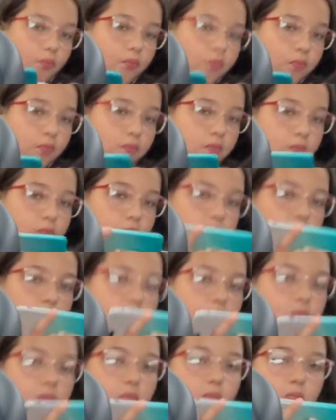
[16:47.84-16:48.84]

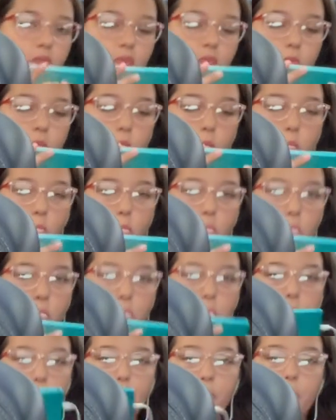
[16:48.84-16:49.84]

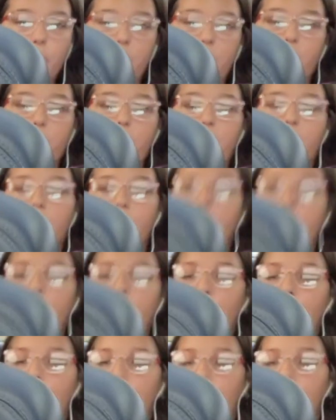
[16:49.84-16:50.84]

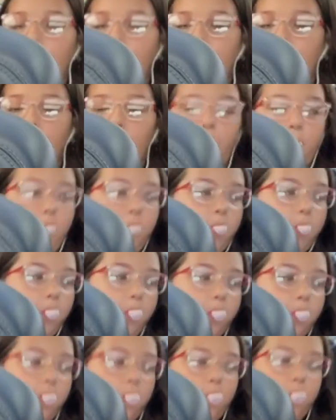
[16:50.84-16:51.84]

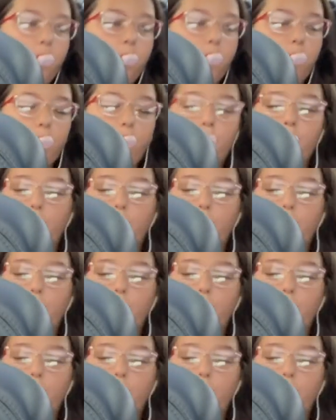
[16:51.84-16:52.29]
(not speaking)